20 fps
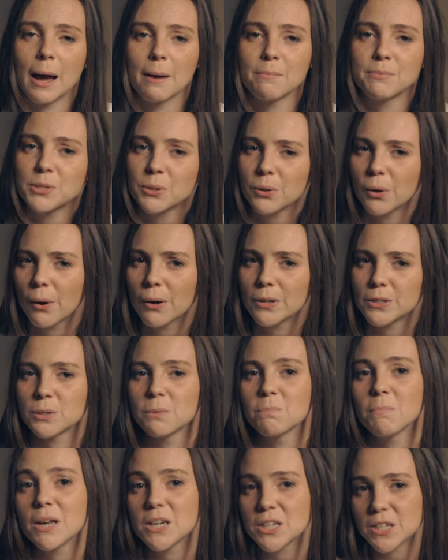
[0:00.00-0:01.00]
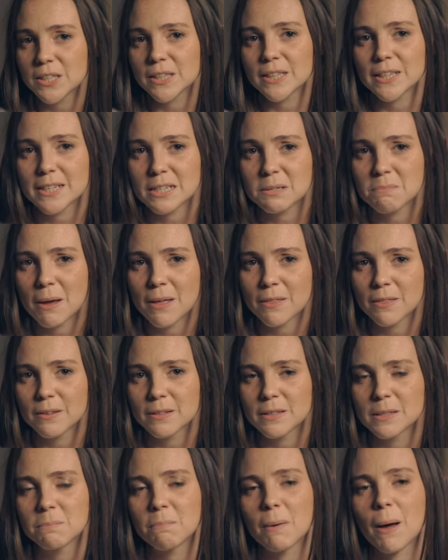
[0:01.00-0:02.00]
I'm still going to mention these
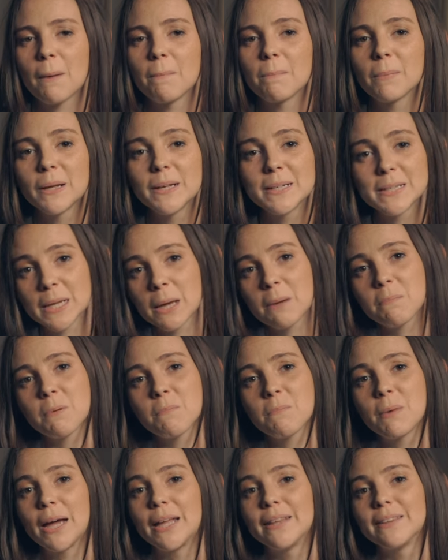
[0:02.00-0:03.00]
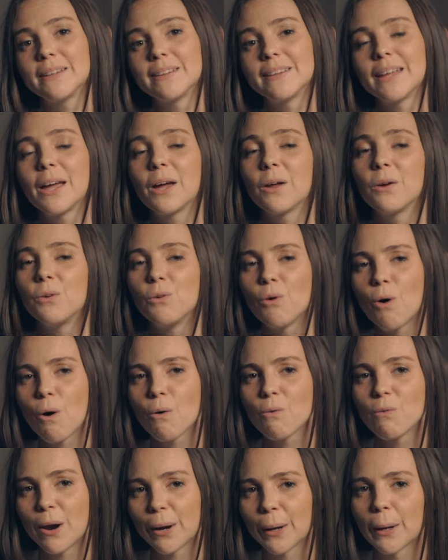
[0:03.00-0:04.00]
methods, but please keep in mind that they are not
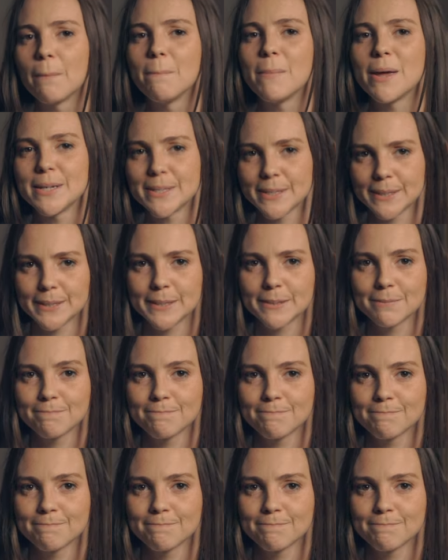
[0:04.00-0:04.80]
recommended.